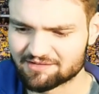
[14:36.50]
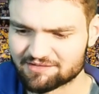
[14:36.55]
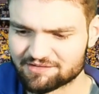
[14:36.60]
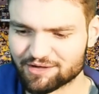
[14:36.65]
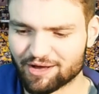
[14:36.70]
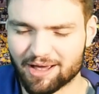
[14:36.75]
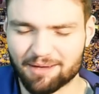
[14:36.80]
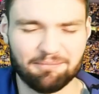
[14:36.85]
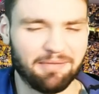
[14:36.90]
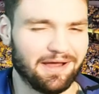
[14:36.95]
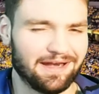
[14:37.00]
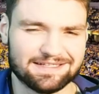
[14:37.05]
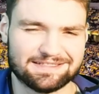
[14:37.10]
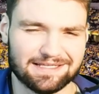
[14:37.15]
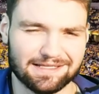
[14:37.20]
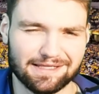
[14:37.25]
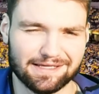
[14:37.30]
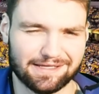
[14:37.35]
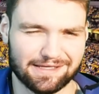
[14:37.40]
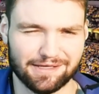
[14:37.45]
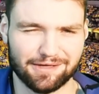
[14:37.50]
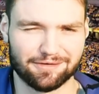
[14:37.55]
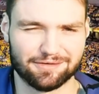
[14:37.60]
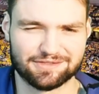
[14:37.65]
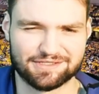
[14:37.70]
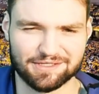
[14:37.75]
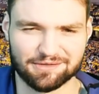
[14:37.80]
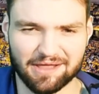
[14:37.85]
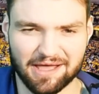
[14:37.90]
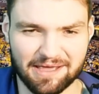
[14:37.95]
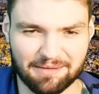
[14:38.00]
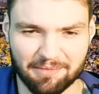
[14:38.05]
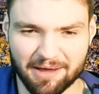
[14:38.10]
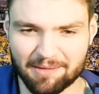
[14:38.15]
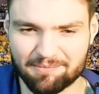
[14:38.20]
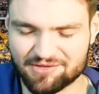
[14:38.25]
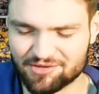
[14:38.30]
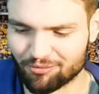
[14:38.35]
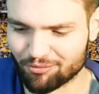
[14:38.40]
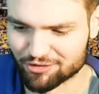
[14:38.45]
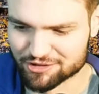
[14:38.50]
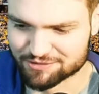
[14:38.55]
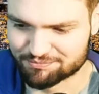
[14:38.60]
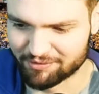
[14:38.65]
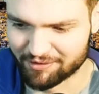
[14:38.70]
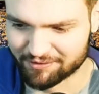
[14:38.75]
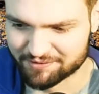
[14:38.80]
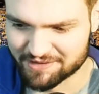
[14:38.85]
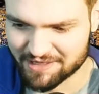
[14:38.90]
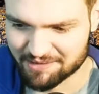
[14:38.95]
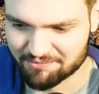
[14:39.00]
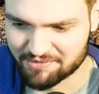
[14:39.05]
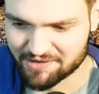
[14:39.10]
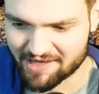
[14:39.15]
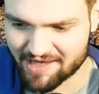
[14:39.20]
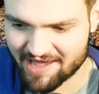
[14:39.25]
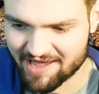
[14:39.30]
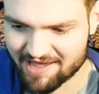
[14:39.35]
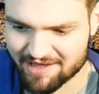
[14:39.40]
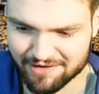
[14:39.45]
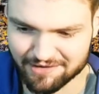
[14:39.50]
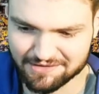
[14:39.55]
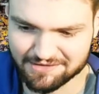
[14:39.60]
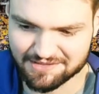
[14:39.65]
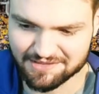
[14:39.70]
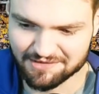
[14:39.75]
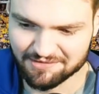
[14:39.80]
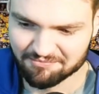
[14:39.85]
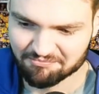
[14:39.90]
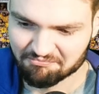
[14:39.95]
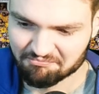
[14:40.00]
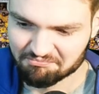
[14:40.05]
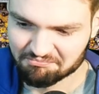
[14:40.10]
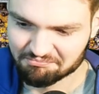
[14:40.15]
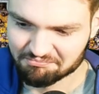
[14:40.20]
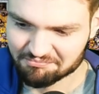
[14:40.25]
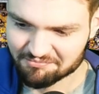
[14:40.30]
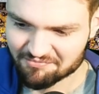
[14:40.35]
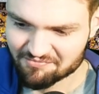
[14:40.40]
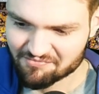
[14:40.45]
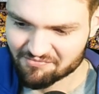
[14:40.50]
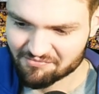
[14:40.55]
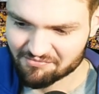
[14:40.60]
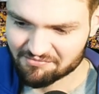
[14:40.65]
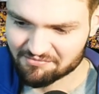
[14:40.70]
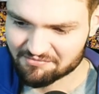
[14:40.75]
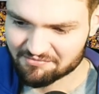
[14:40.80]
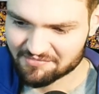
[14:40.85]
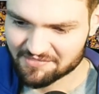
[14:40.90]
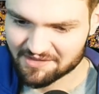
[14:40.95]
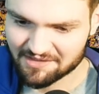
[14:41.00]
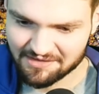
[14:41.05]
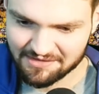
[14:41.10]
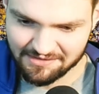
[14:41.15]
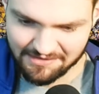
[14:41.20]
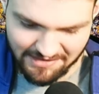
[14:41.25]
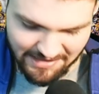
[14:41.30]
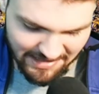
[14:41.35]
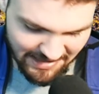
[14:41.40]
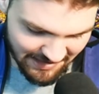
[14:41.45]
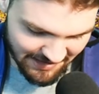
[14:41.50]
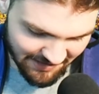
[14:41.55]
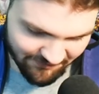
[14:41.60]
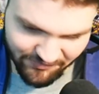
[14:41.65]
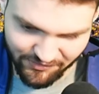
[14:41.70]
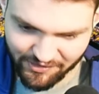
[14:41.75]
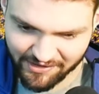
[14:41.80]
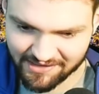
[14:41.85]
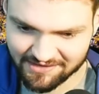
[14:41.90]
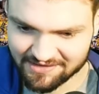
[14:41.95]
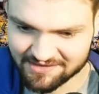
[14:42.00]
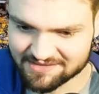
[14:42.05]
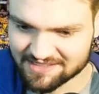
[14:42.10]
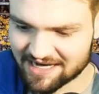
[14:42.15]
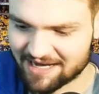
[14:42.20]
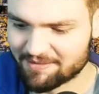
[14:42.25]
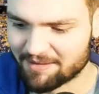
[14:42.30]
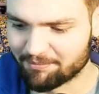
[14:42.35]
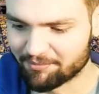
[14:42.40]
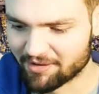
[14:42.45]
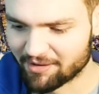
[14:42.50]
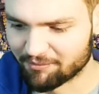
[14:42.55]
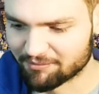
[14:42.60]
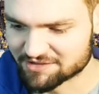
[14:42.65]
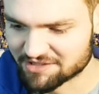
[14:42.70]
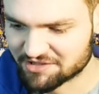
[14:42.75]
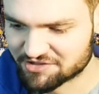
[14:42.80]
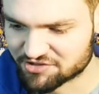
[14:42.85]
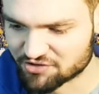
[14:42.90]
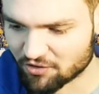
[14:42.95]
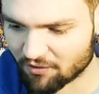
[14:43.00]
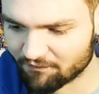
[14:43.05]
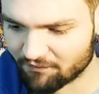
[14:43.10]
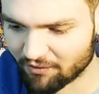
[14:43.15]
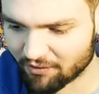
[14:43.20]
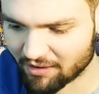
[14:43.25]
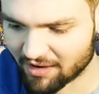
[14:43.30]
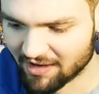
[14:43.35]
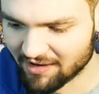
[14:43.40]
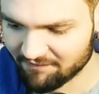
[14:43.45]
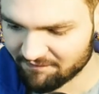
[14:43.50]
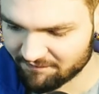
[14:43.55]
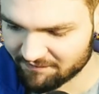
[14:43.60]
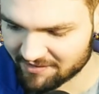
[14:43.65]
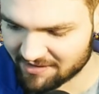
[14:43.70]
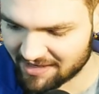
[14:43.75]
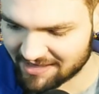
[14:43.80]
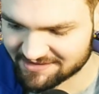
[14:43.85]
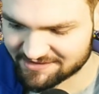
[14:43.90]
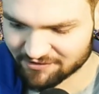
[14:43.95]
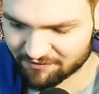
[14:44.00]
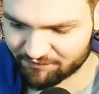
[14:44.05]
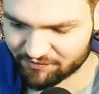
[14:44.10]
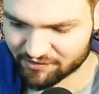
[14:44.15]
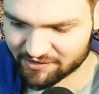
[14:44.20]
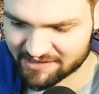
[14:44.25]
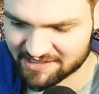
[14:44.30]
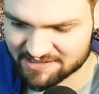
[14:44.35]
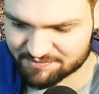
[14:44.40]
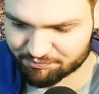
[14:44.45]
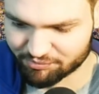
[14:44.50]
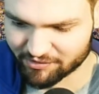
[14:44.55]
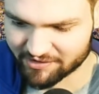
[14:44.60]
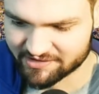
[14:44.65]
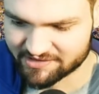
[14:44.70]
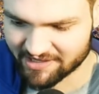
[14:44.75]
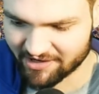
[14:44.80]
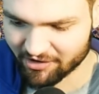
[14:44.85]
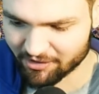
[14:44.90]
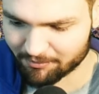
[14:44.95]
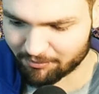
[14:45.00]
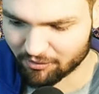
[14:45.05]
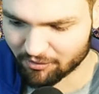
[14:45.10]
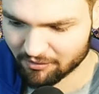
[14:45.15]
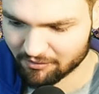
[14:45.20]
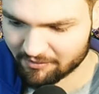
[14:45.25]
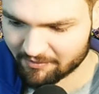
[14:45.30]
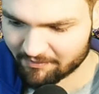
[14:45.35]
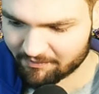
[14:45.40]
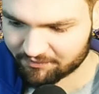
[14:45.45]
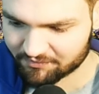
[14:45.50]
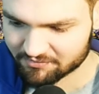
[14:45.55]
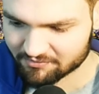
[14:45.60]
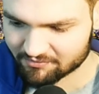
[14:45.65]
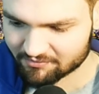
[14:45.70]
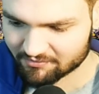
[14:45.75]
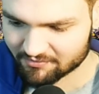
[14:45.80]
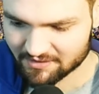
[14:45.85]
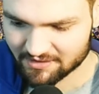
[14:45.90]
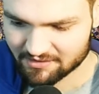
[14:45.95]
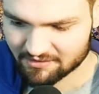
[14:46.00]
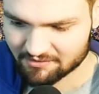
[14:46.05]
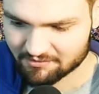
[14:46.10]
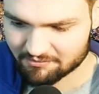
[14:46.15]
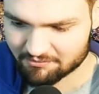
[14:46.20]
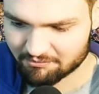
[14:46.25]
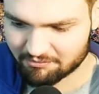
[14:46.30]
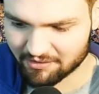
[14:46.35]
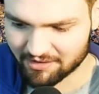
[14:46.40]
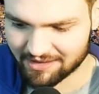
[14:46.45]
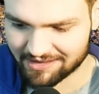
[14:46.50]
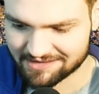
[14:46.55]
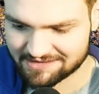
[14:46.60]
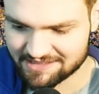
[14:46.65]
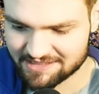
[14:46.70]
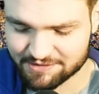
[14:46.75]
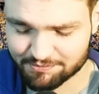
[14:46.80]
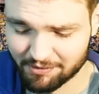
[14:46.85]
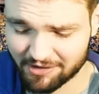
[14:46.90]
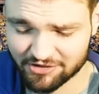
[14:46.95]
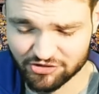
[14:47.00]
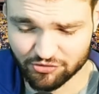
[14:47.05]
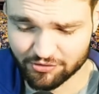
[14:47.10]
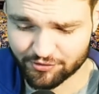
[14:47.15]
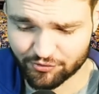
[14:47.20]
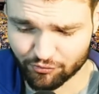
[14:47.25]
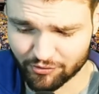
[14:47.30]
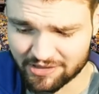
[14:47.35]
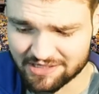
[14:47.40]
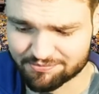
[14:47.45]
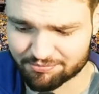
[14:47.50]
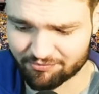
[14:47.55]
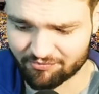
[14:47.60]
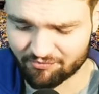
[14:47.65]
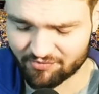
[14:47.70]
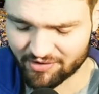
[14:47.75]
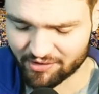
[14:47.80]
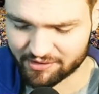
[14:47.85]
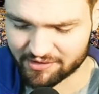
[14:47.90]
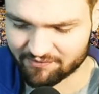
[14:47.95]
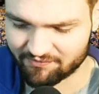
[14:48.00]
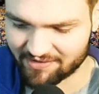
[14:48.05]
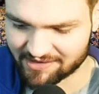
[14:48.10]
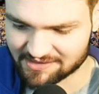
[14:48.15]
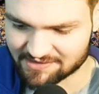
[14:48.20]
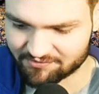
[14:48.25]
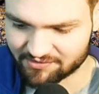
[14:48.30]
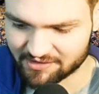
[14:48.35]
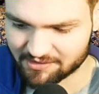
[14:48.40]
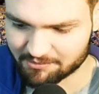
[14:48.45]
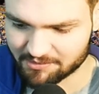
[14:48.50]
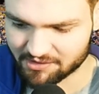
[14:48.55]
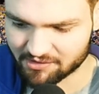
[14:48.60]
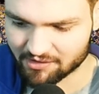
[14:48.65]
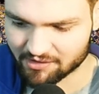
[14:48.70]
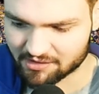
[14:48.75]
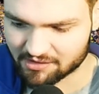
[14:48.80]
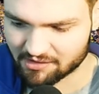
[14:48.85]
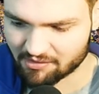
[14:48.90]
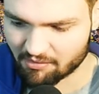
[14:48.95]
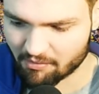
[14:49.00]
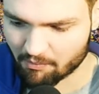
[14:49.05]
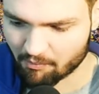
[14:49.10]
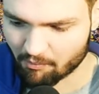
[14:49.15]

Yeah, I might have said like a year or two that he might be the worst player in the NBA, and yeah, I feel like at the time that probably wasn't so far off, and I still feel like he's pretty terrible. But he's probably shooting threes fairly effectively. Let me look.